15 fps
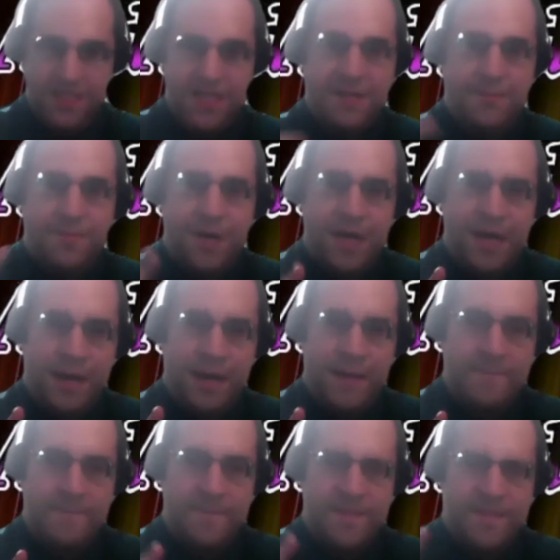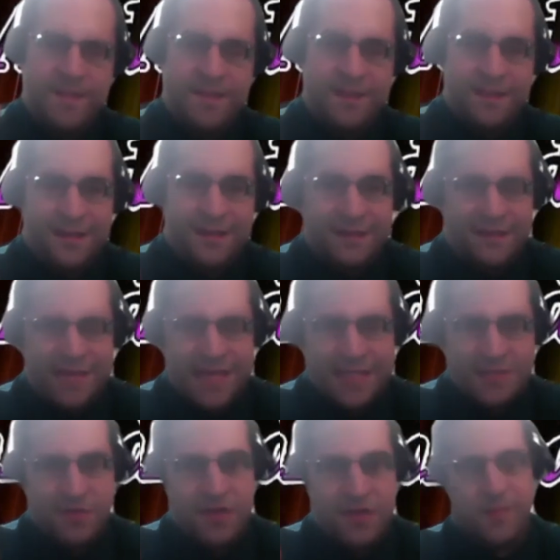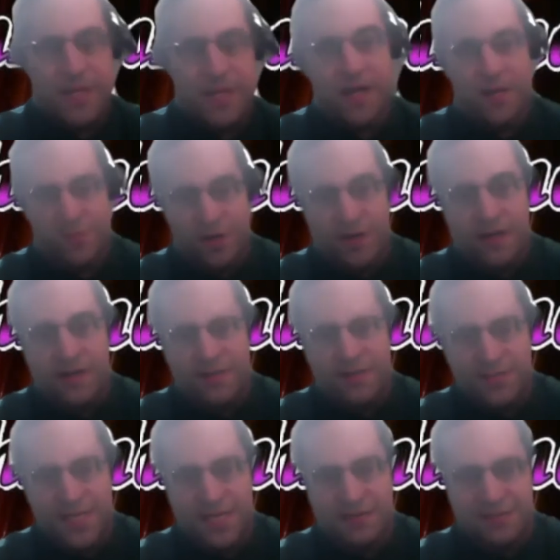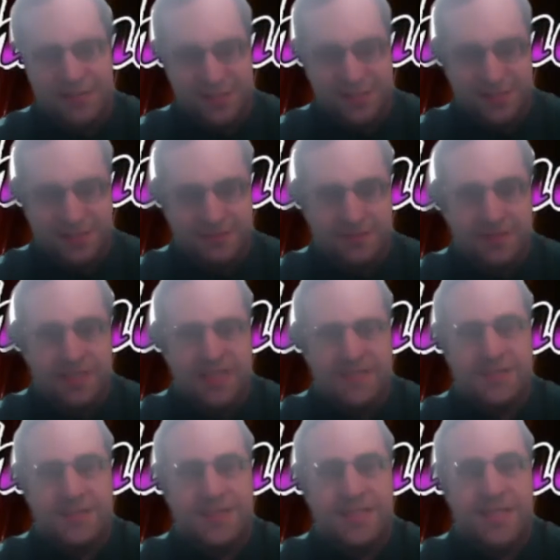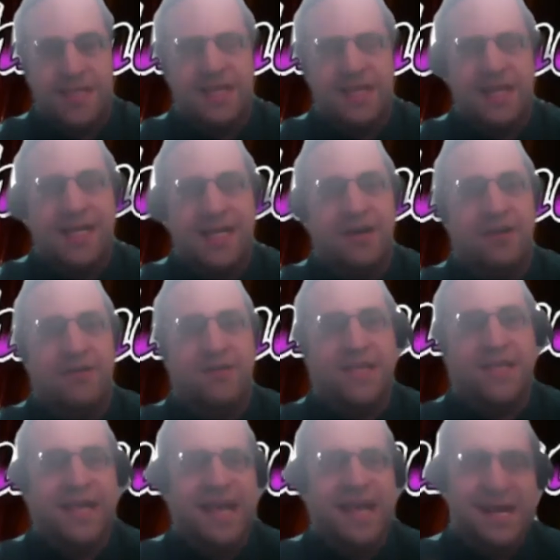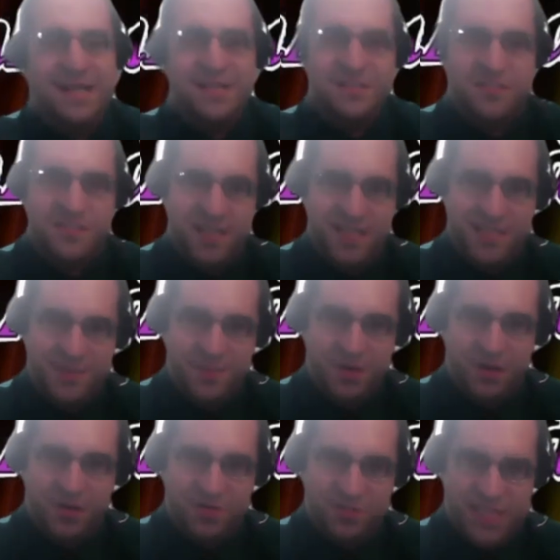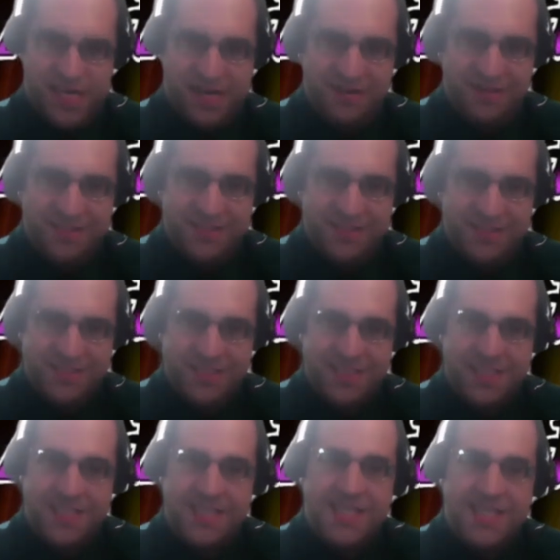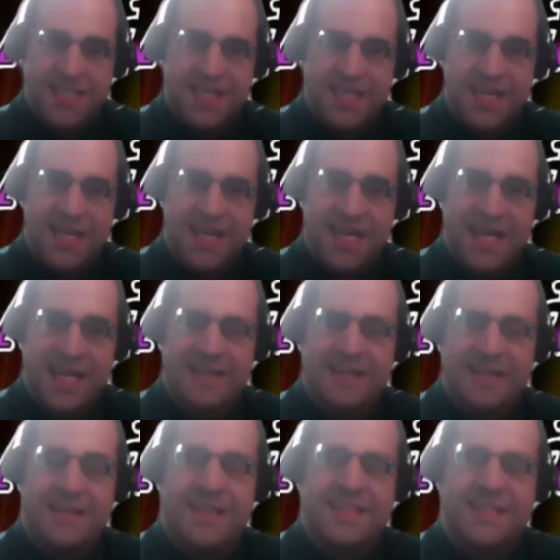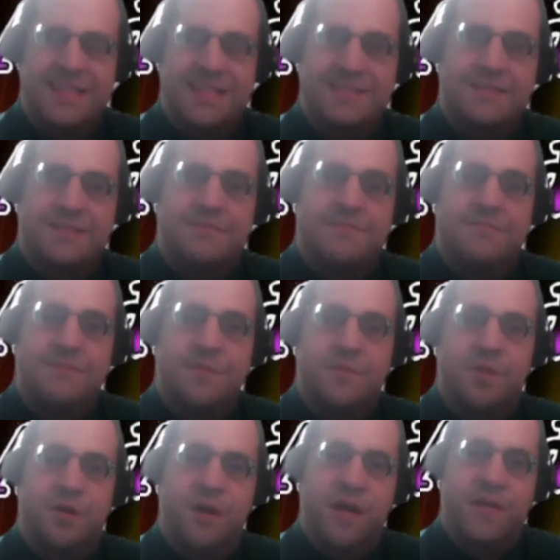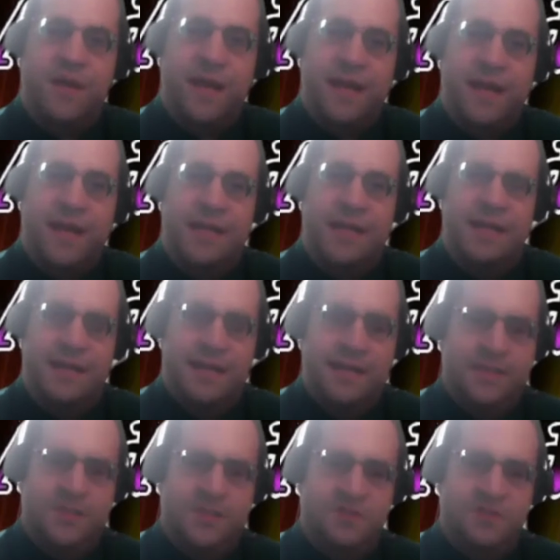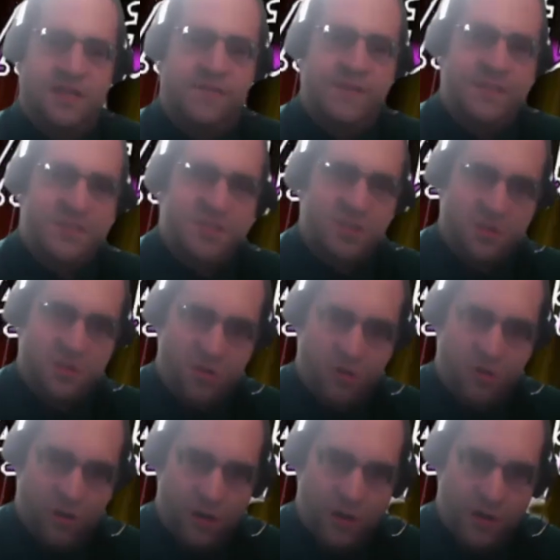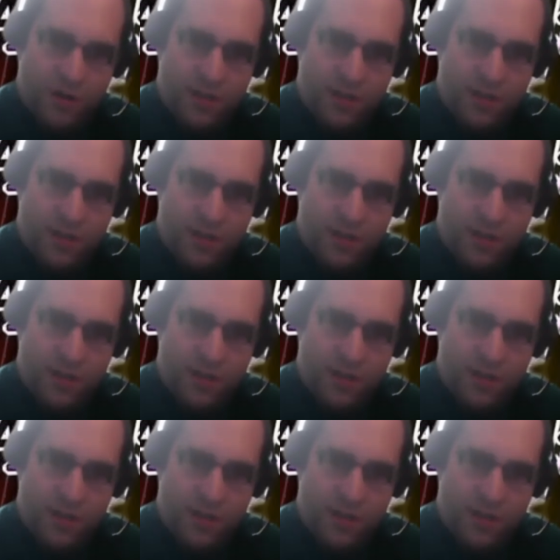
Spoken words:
But that's one of my other challenges. So I call it the Exercise Ball Challenge, and it's the point of it strengthens your core.